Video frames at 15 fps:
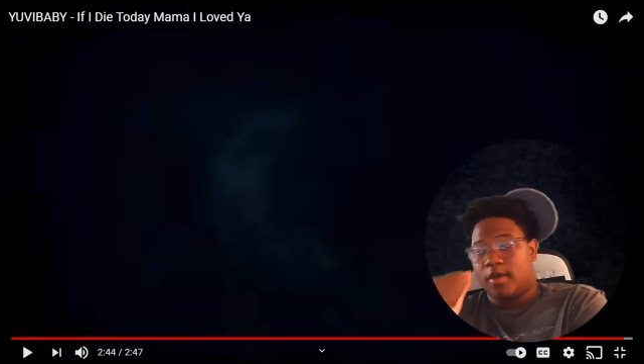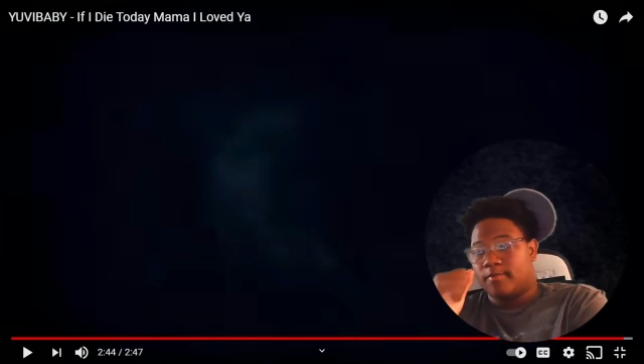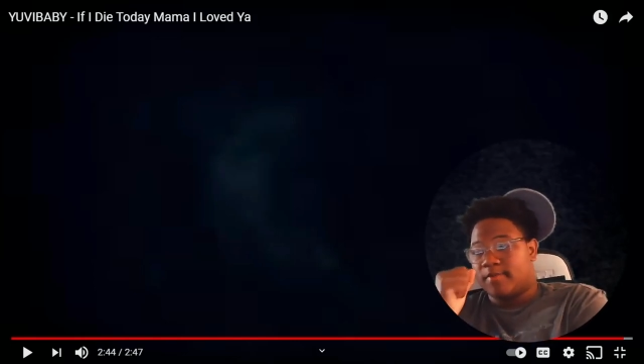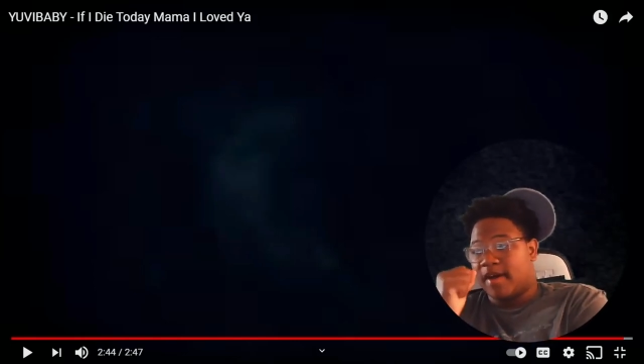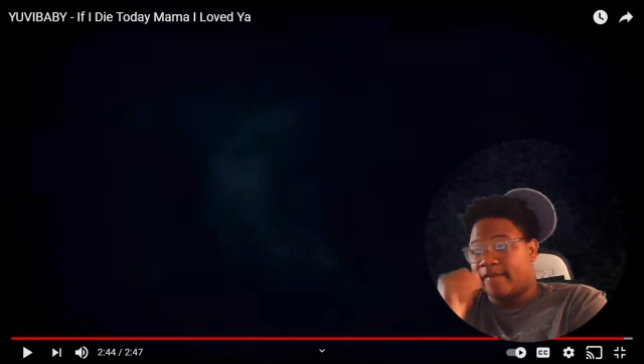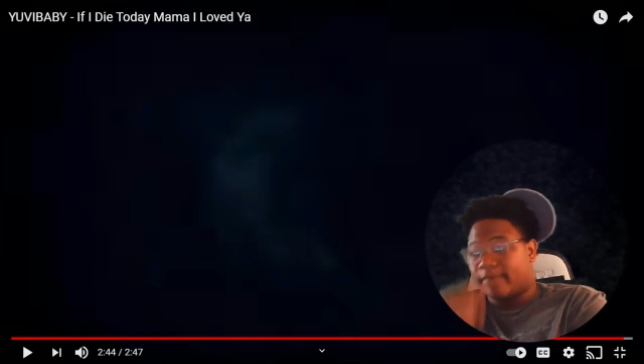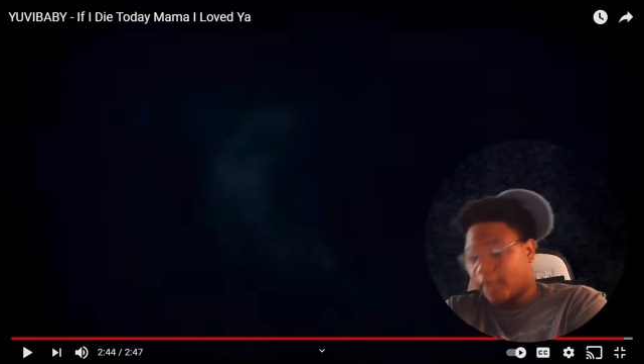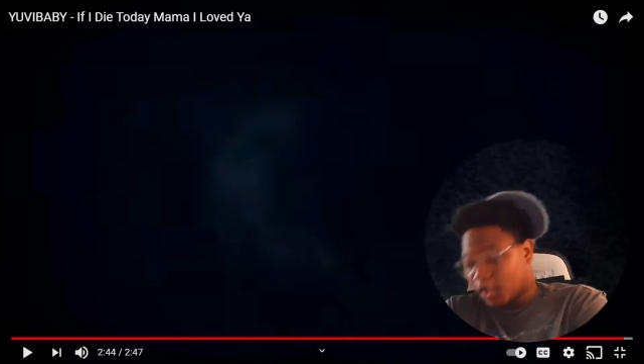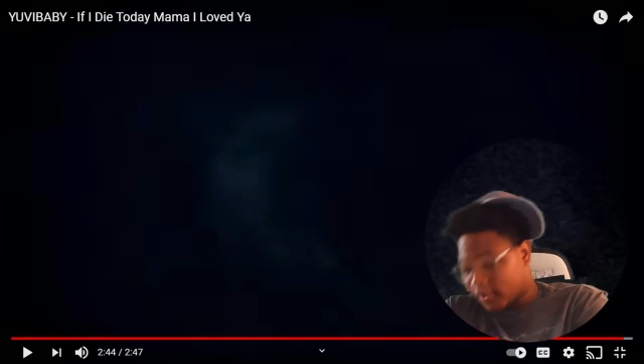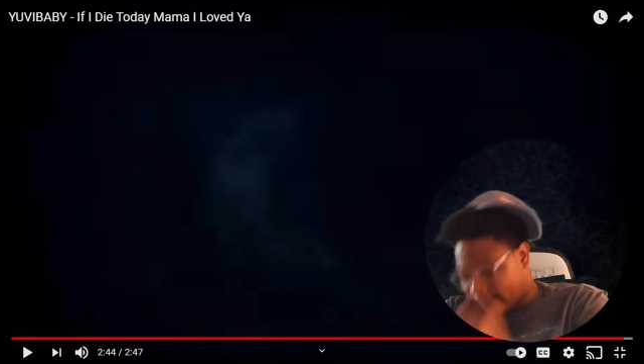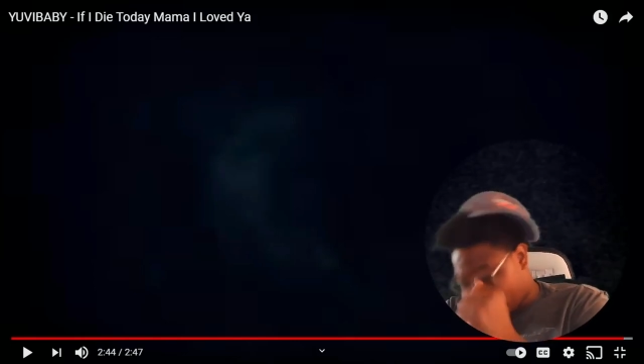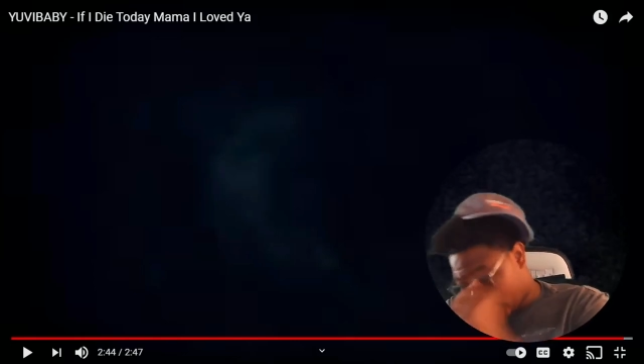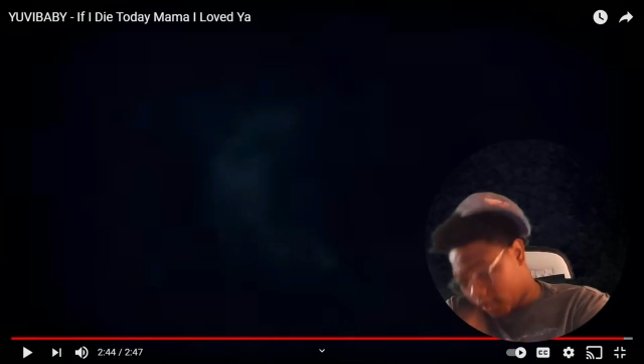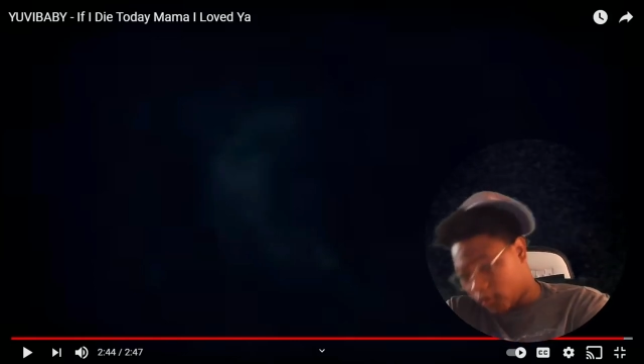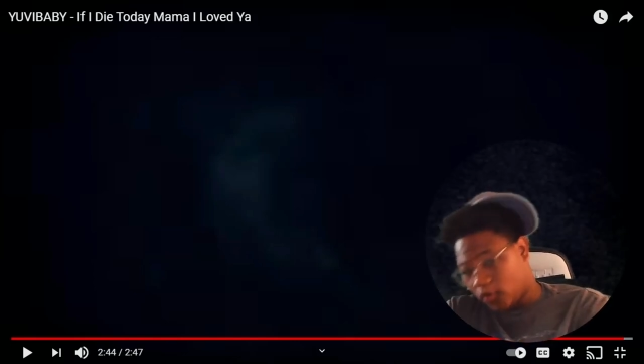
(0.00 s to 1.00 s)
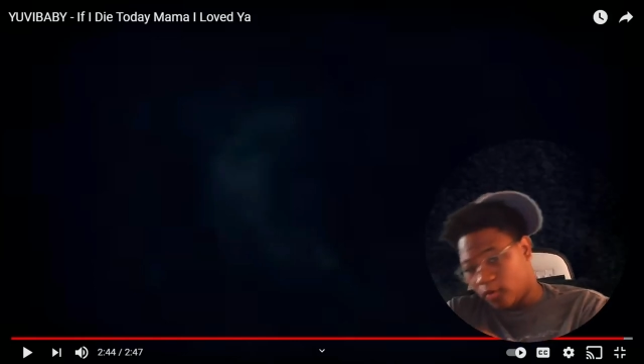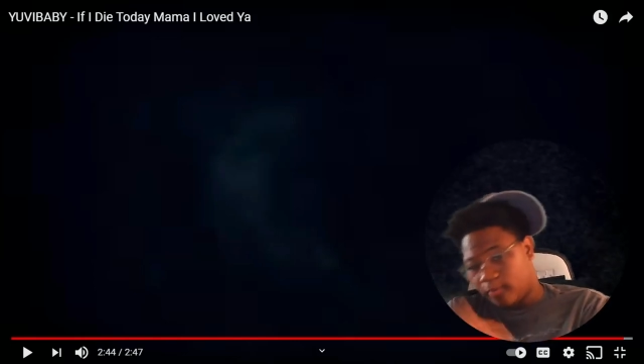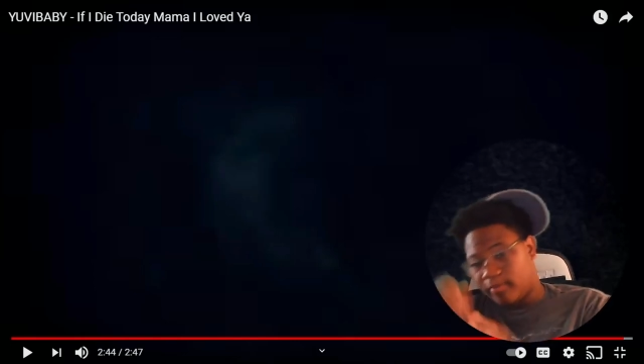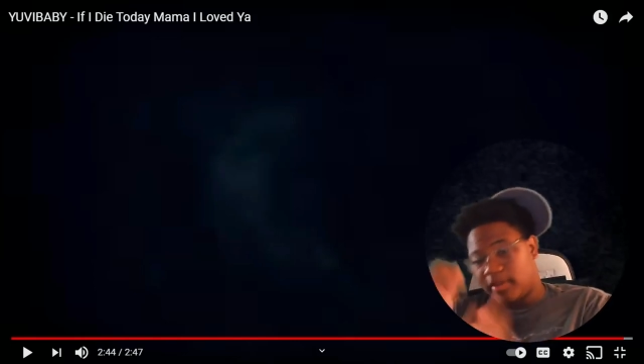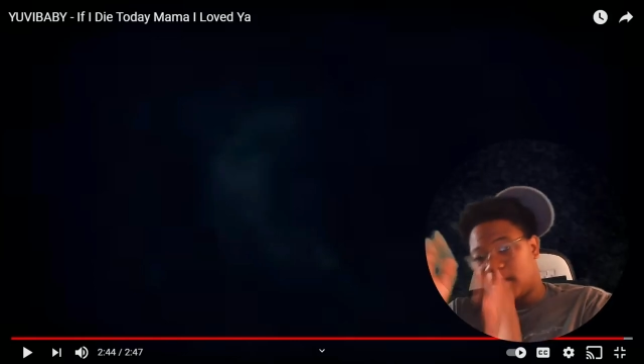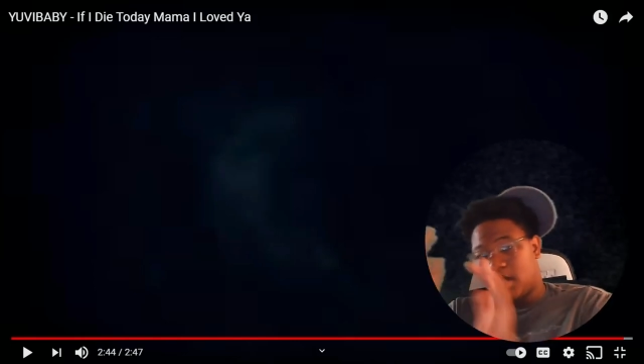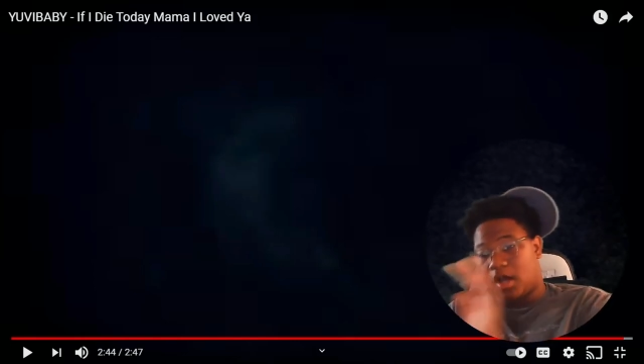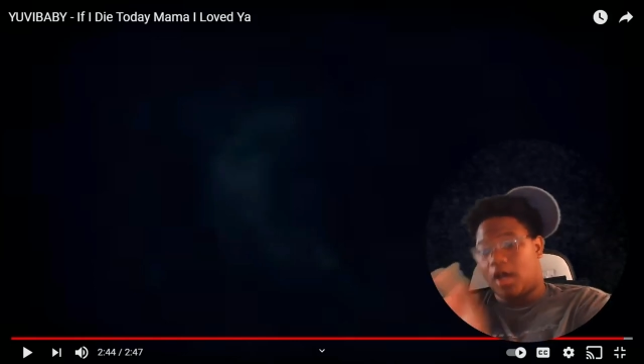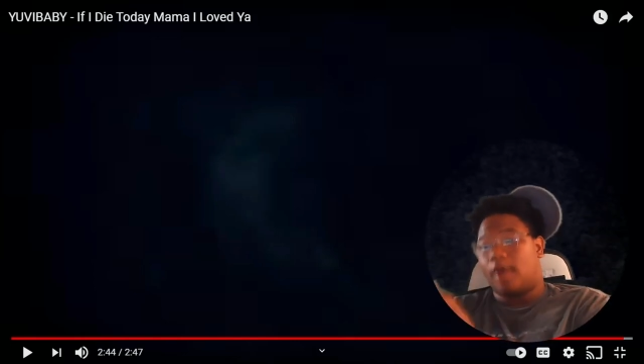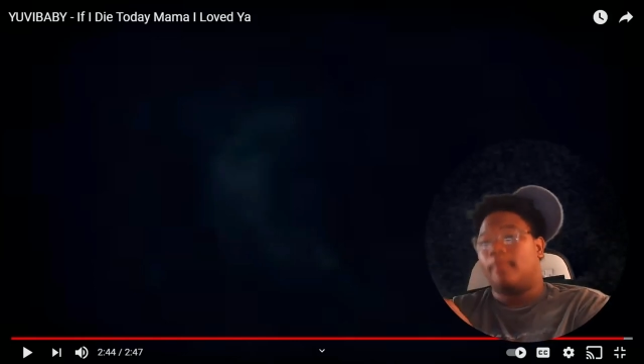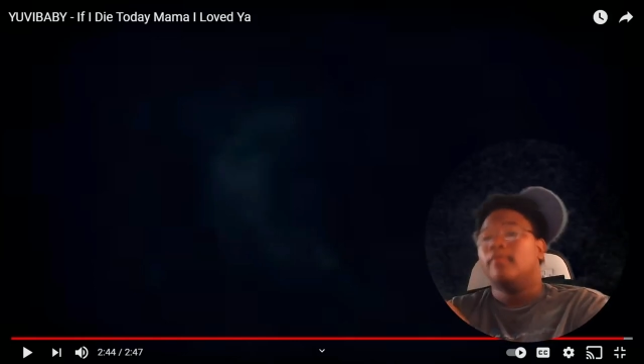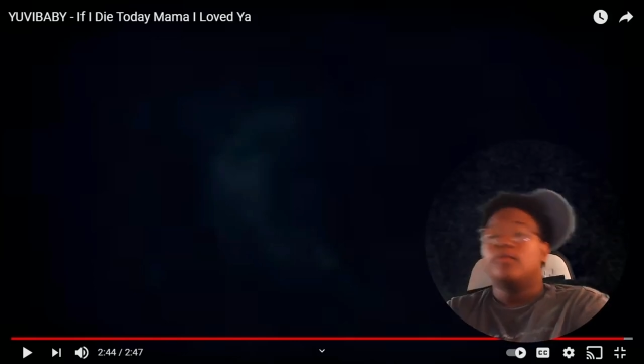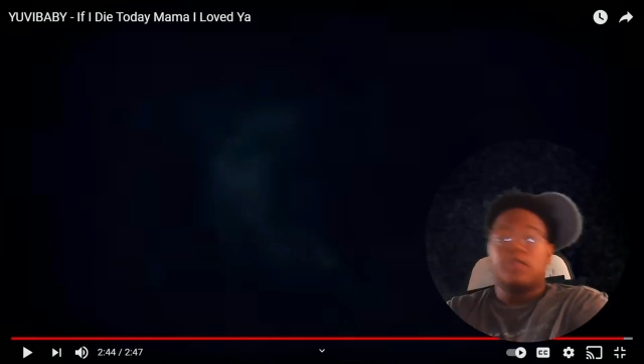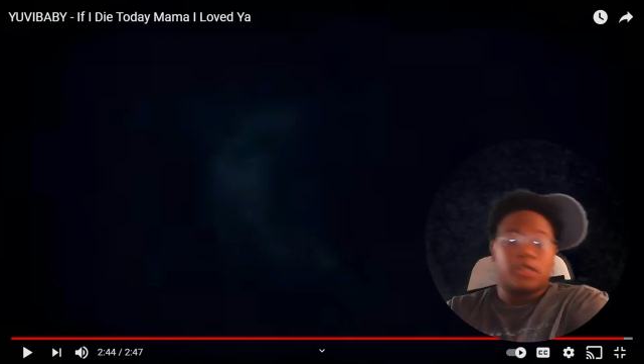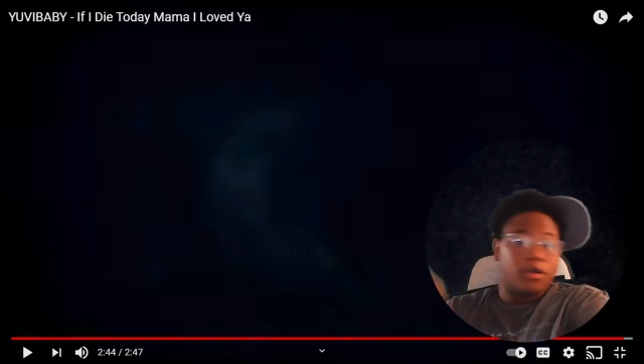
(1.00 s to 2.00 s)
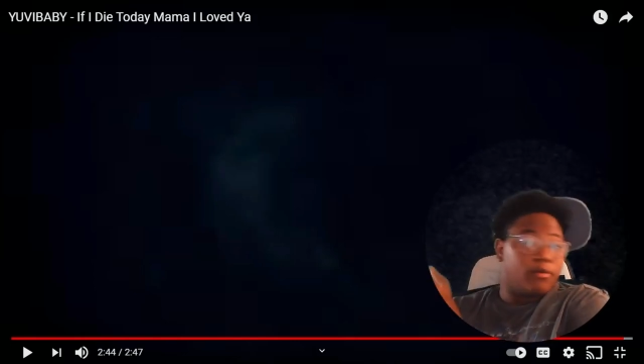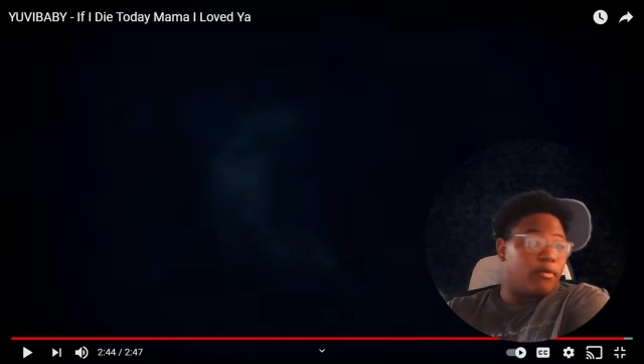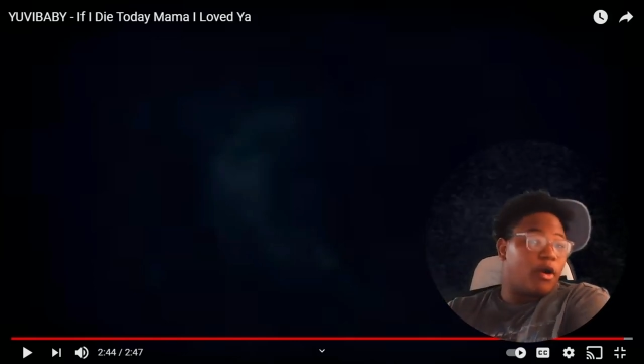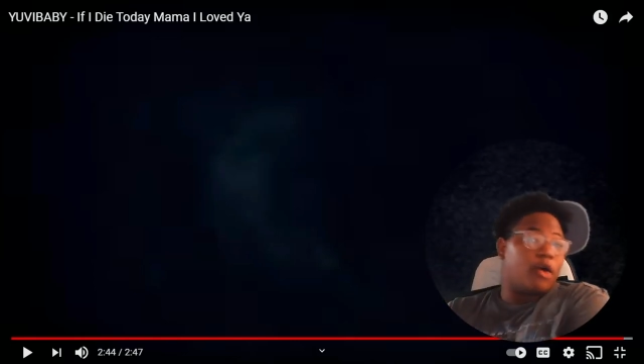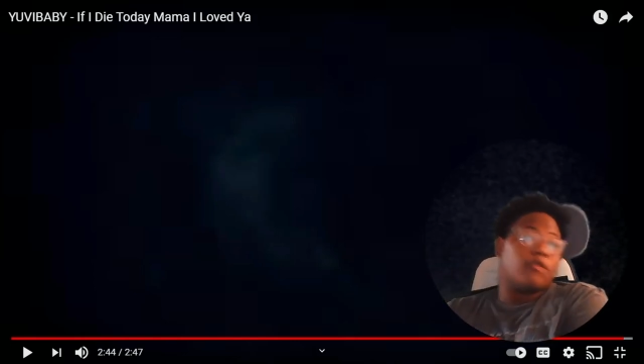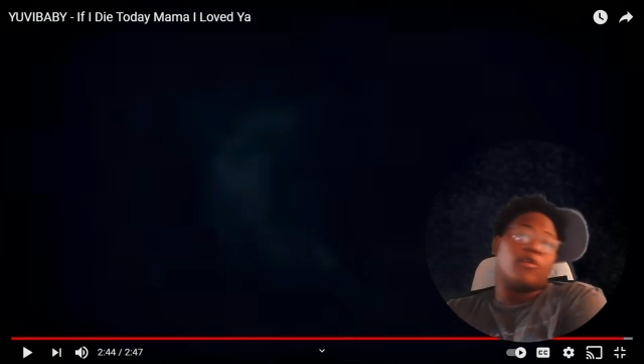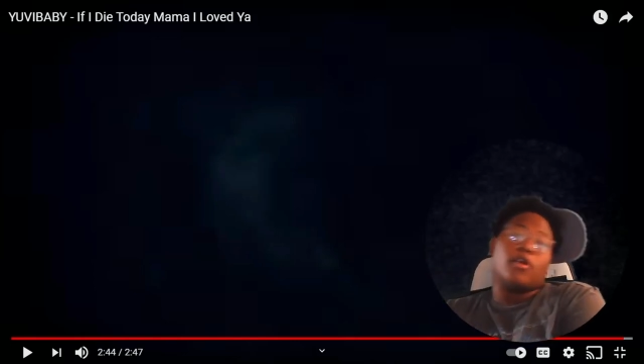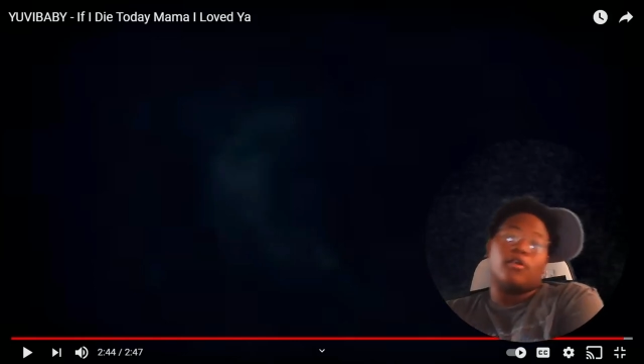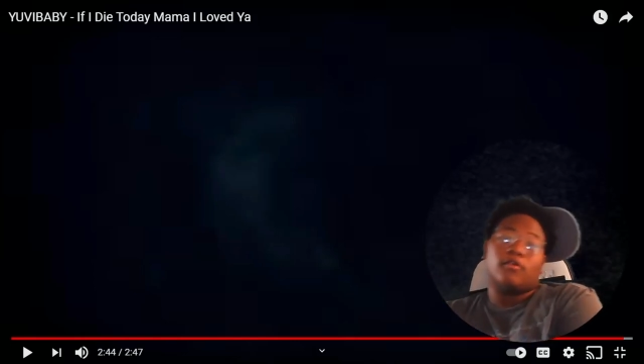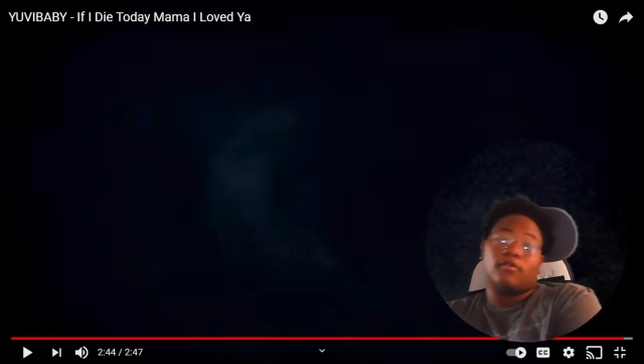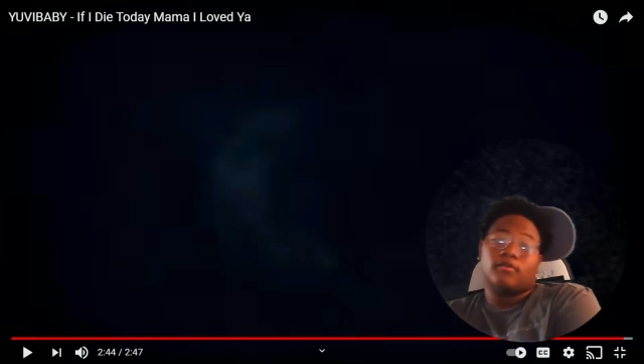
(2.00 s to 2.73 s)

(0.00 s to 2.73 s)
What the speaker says: My first video will be up tomorrow.